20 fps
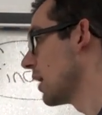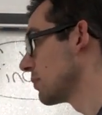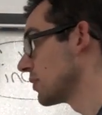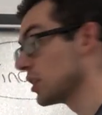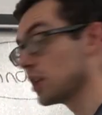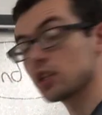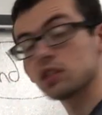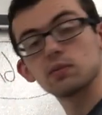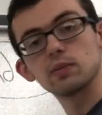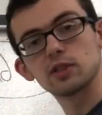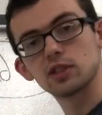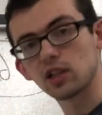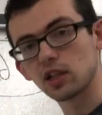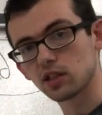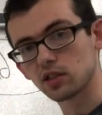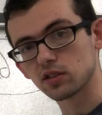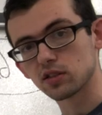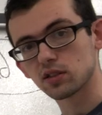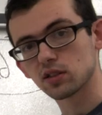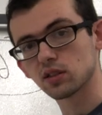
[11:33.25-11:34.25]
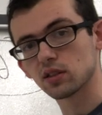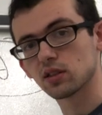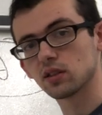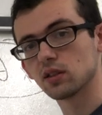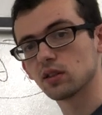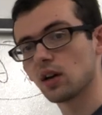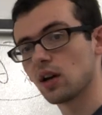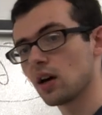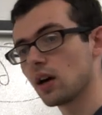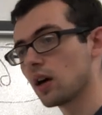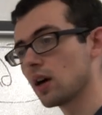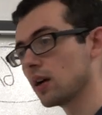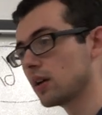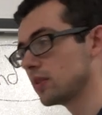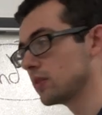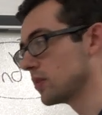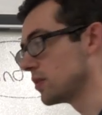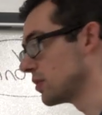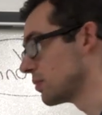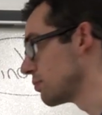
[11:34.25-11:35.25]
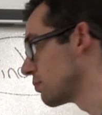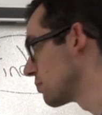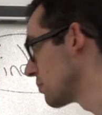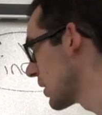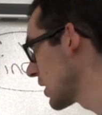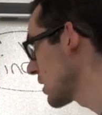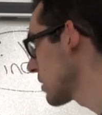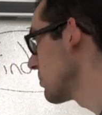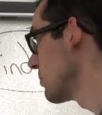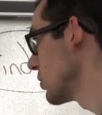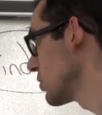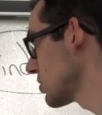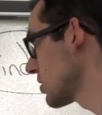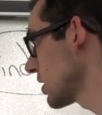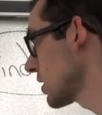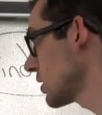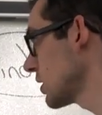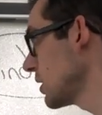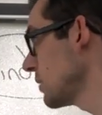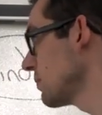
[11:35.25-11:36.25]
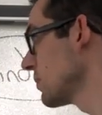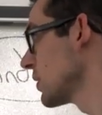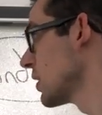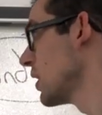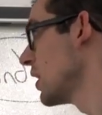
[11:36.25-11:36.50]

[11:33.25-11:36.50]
the less mistakes you'll make, most likely.